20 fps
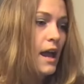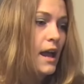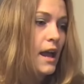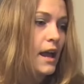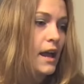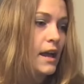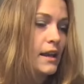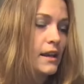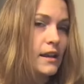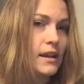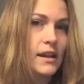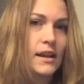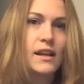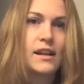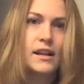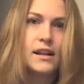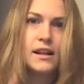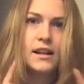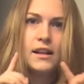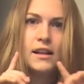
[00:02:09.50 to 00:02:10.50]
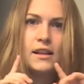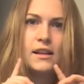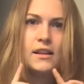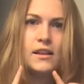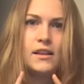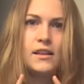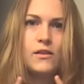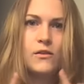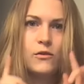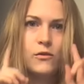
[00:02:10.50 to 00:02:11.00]
And
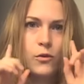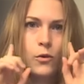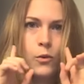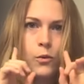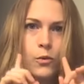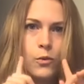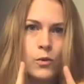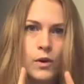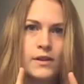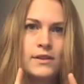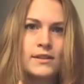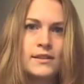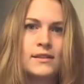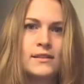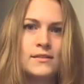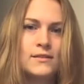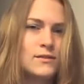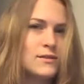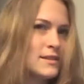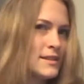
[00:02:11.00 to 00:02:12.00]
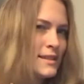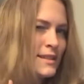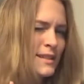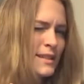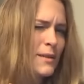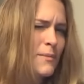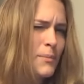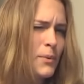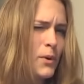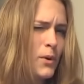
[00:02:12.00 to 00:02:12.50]
for one
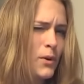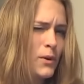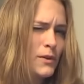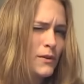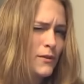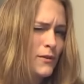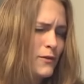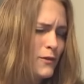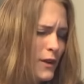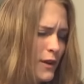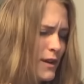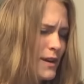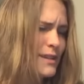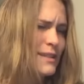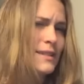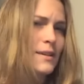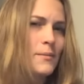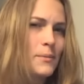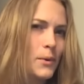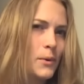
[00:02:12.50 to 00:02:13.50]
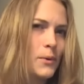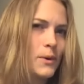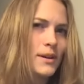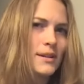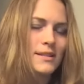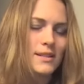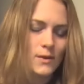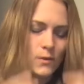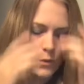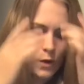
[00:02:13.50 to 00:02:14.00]
simple, very simple
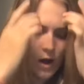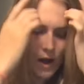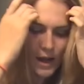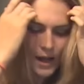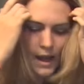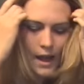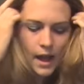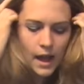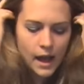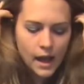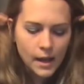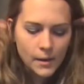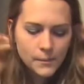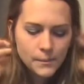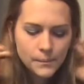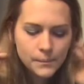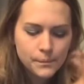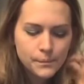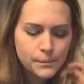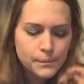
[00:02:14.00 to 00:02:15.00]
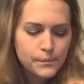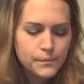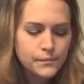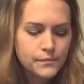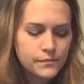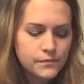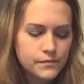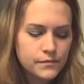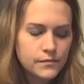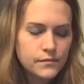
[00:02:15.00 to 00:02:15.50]
reason why. Um,
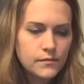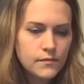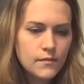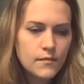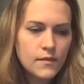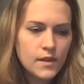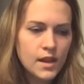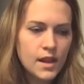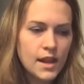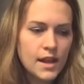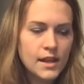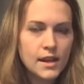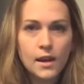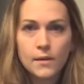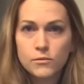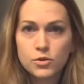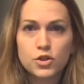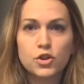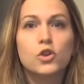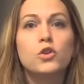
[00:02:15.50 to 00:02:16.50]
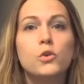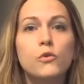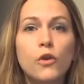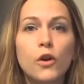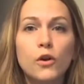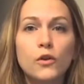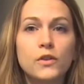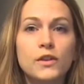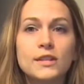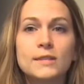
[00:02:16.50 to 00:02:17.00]
and I'm sure you've
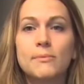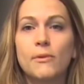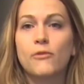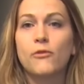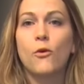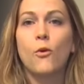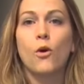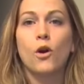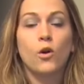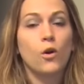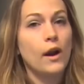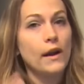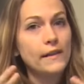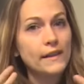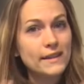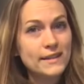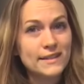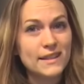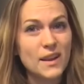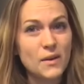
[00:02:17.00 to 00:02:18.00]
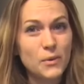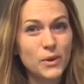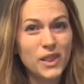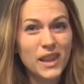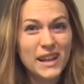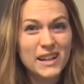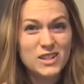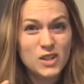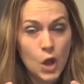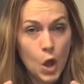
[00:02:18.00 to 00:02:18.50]
heard this before, or at least I would
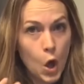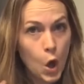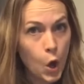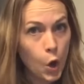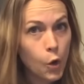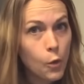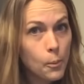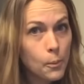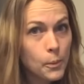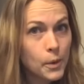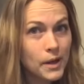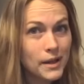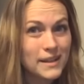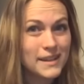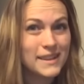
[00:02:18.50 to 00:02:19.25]
like to hope